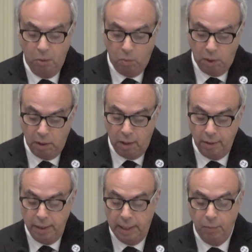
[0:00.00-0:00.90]
while
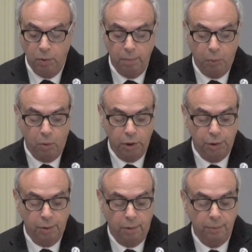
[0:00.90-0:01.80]
Laura and I were in
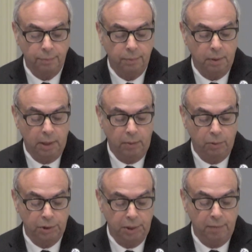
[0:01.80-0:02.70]
Portugal and
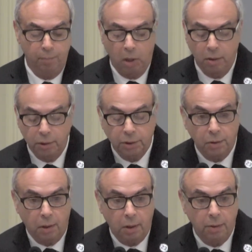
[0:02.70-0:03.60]
received Margaret's
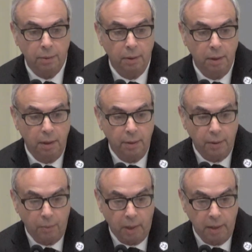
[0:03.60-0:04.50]
call
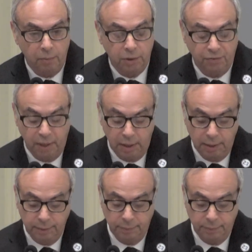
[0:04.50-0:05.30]
that Ryne was fading.